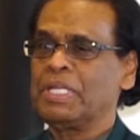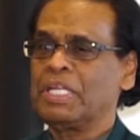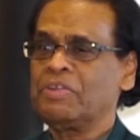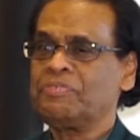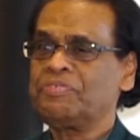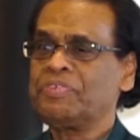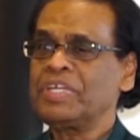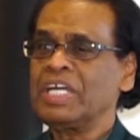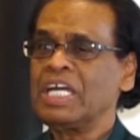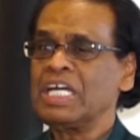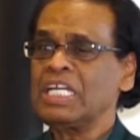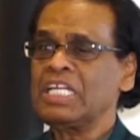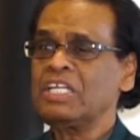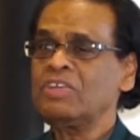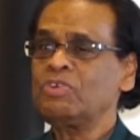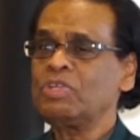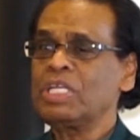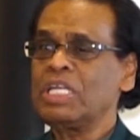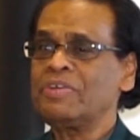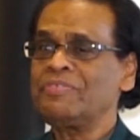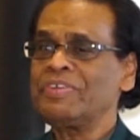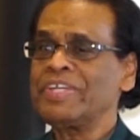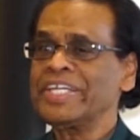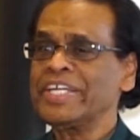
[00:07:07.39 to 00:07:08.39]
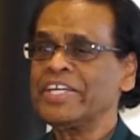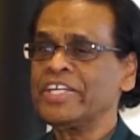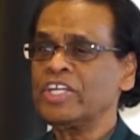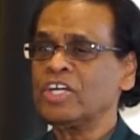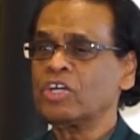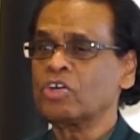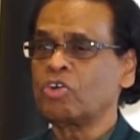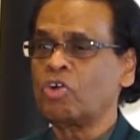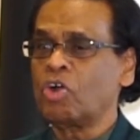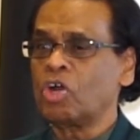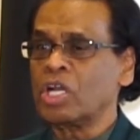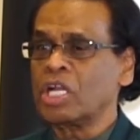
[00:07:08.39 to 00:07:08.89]
if you are living in
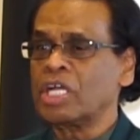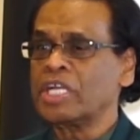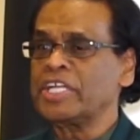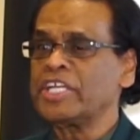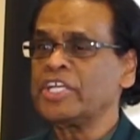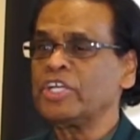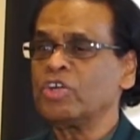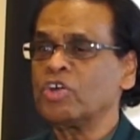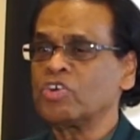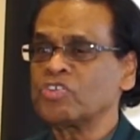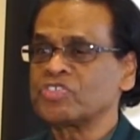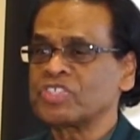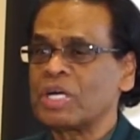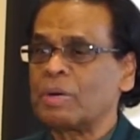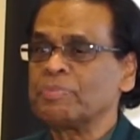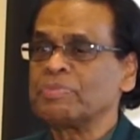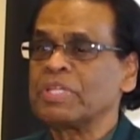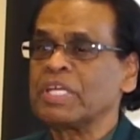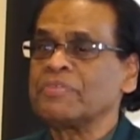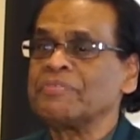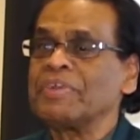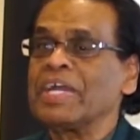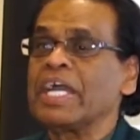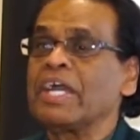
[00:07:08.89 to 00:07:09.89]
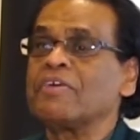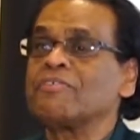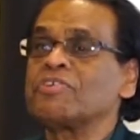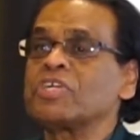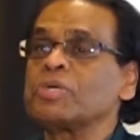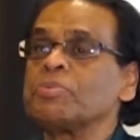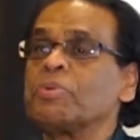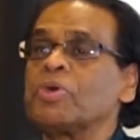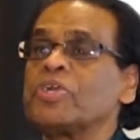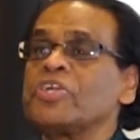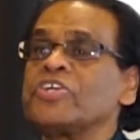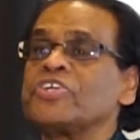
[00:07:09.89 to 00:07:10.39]
a colony or something where
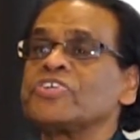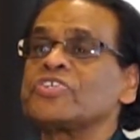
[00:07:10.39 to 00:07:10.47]
everybody